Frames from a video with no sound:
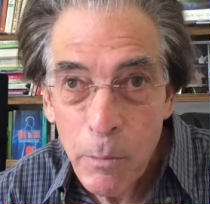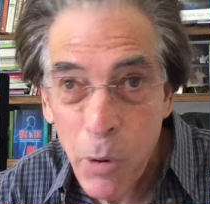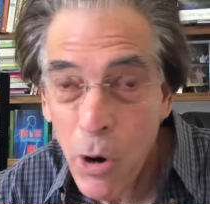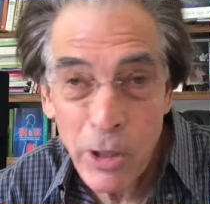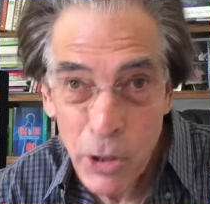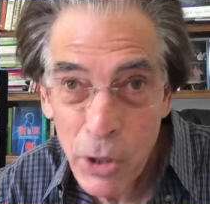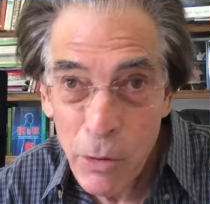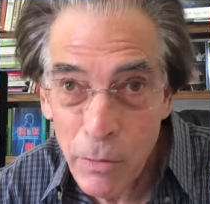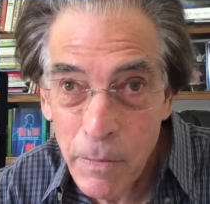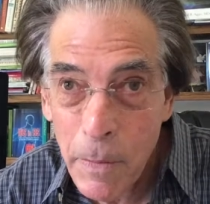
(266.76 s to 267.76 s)
part
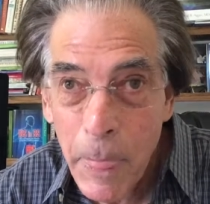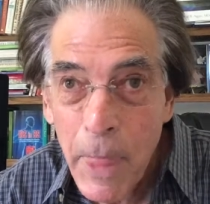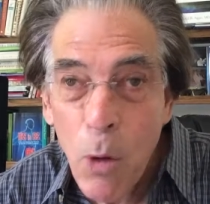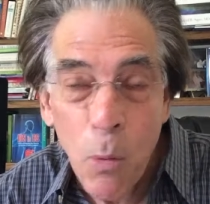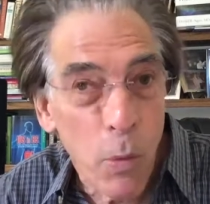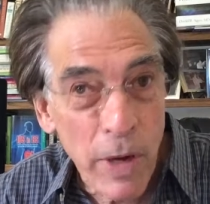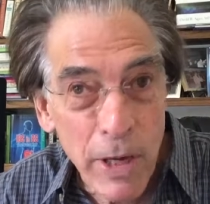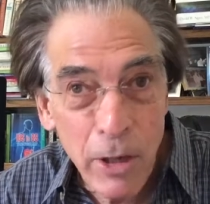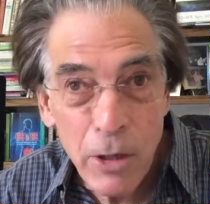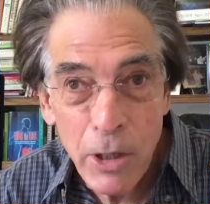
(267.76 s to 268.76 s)
two,
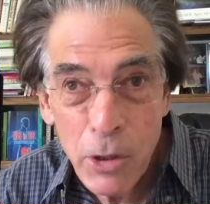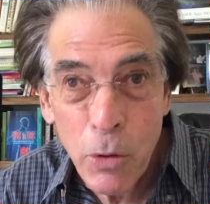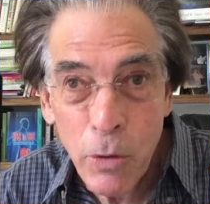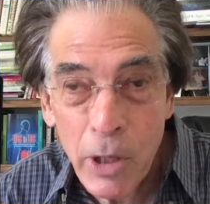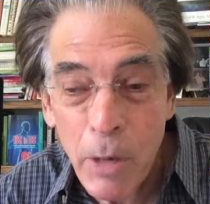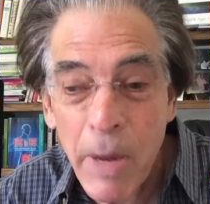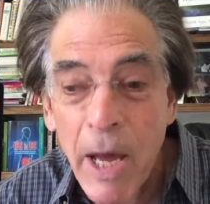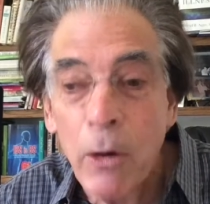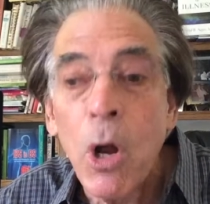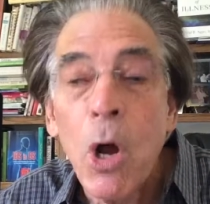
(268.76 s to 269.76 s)
we are going to talk
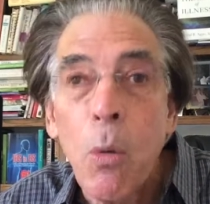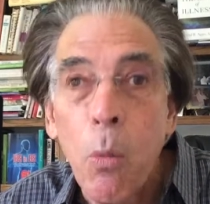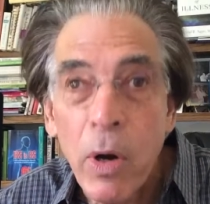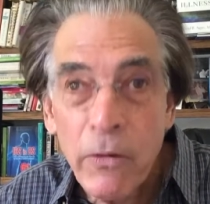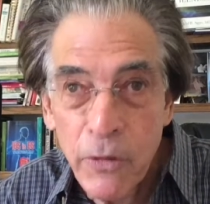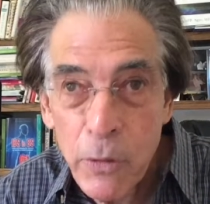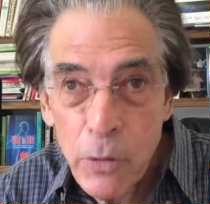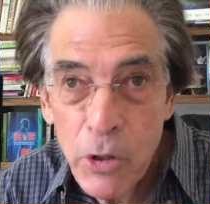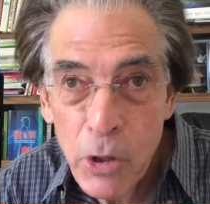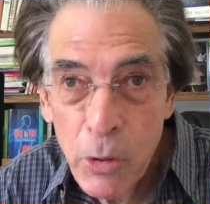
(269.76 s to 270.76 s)
about what
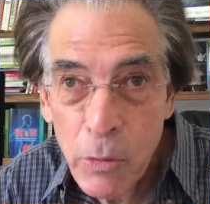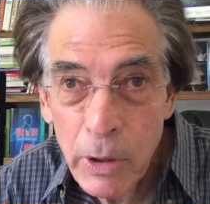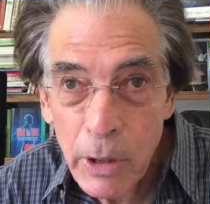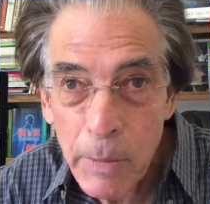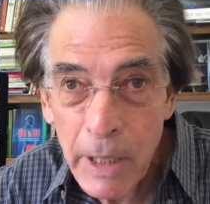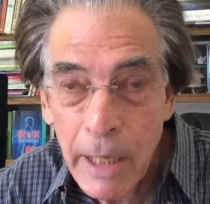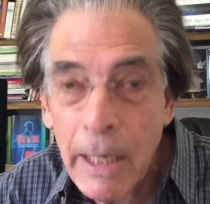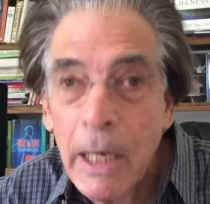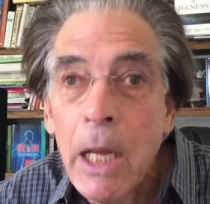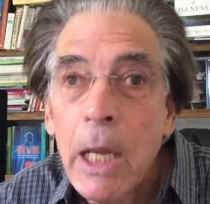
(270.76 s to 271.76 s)
foods to eliminate,